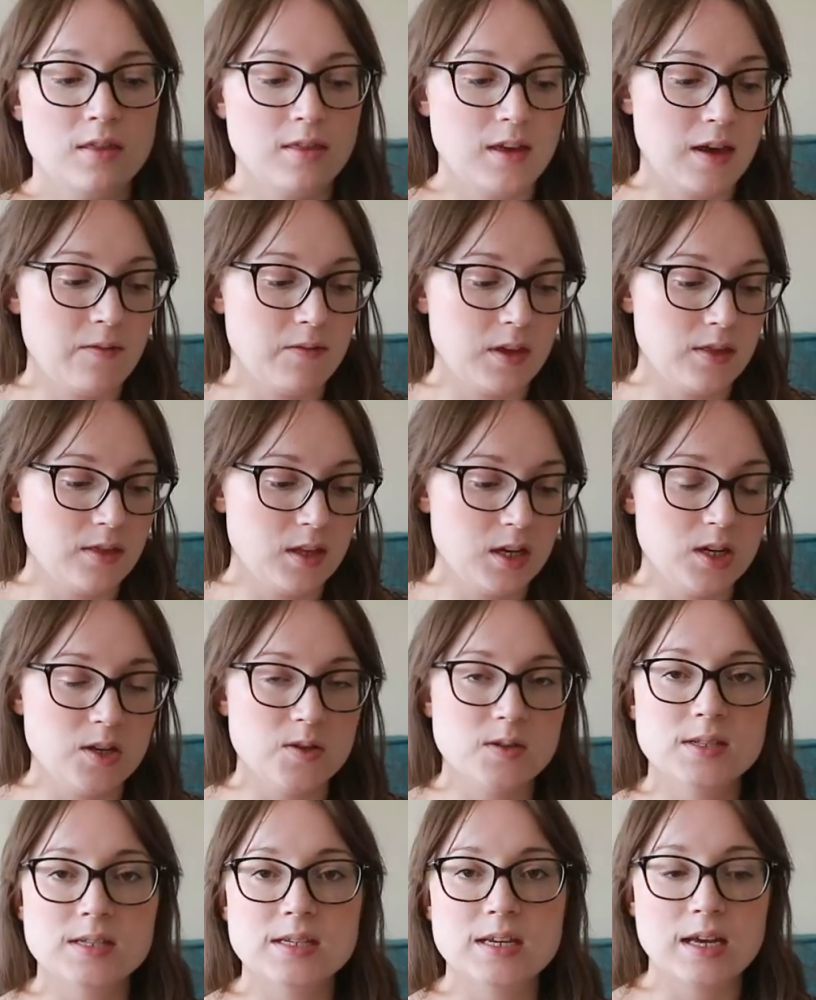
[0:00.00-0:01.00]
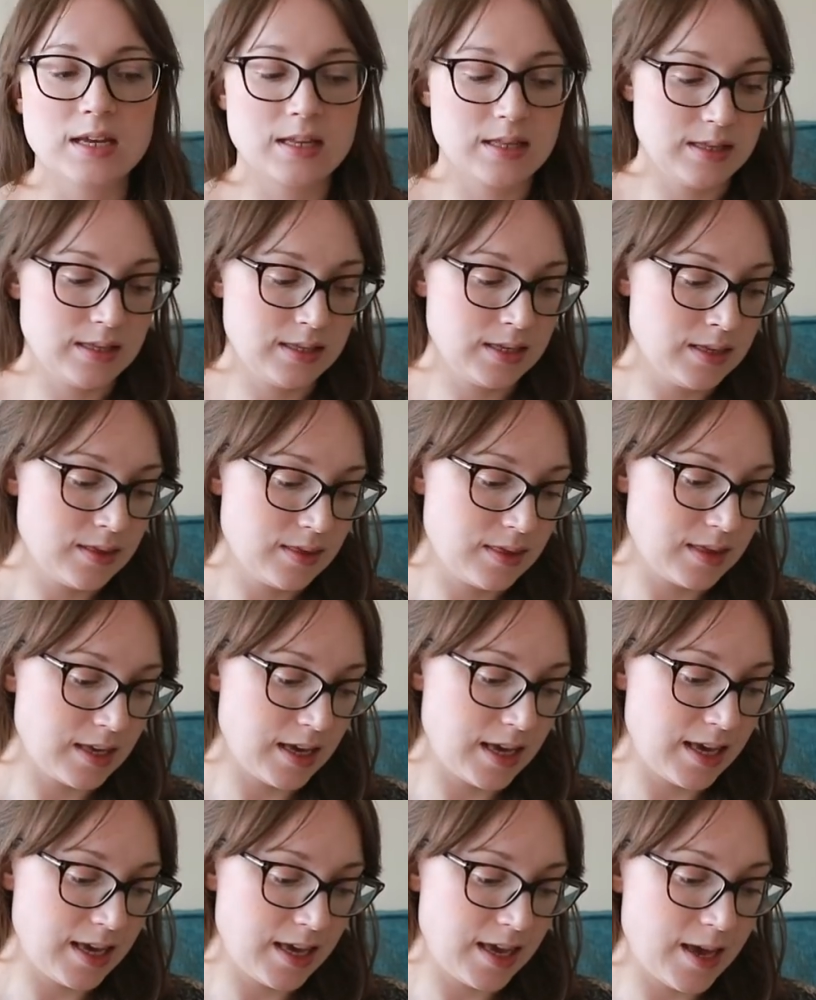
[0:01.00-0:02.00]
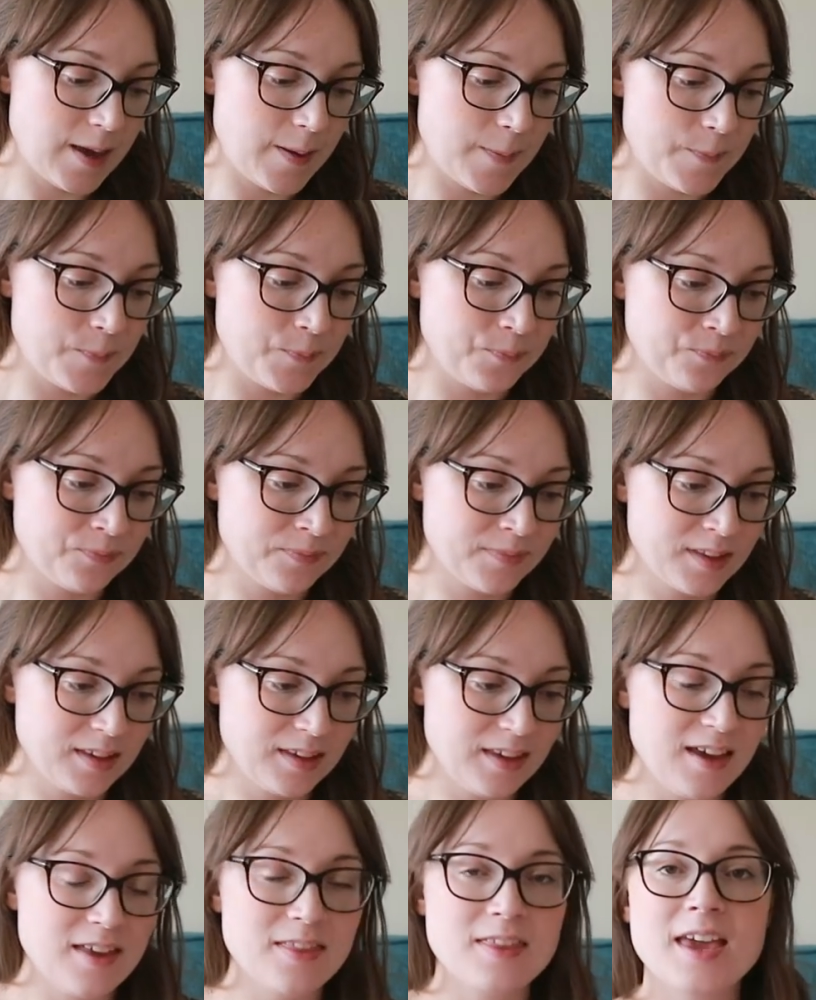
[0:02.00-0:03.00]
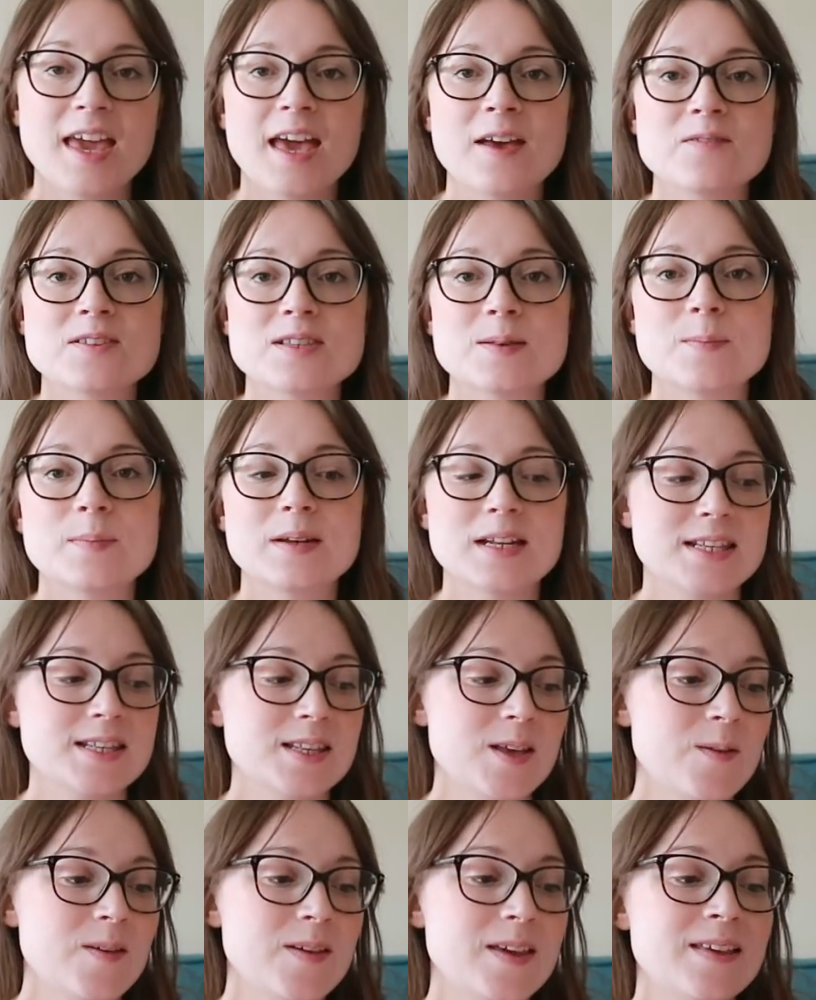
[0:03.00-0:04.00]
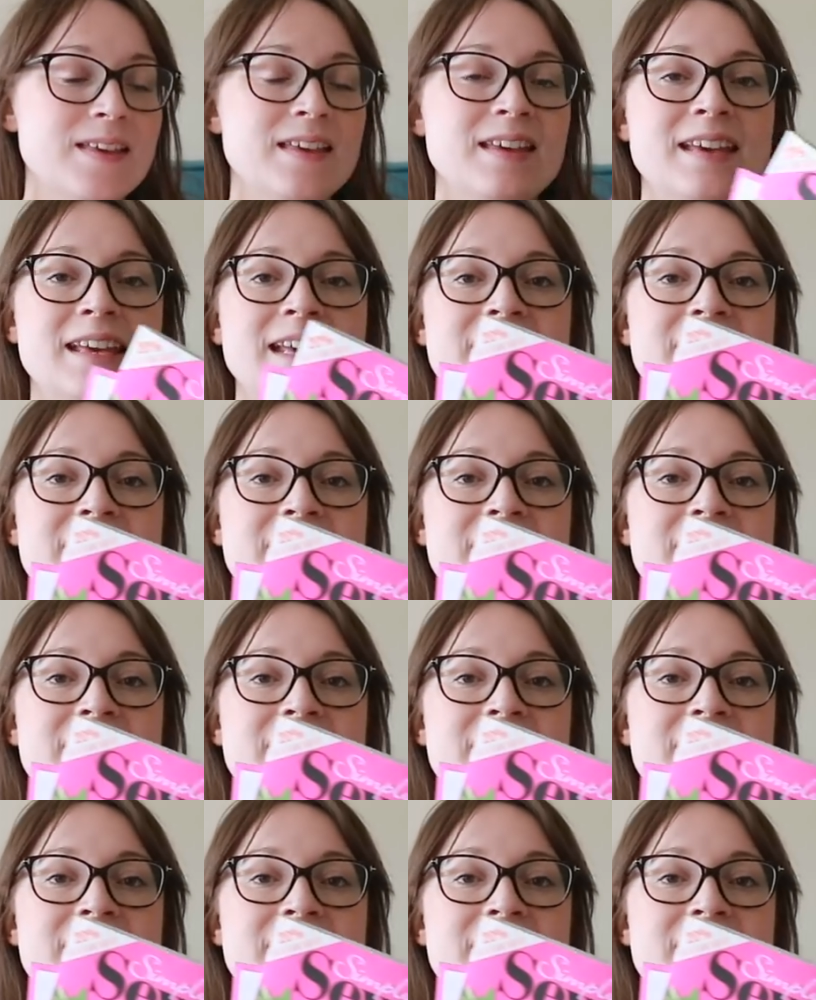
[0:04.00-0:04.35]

They have it in the newsstand. They, um, yeah, they have Simply Sewing.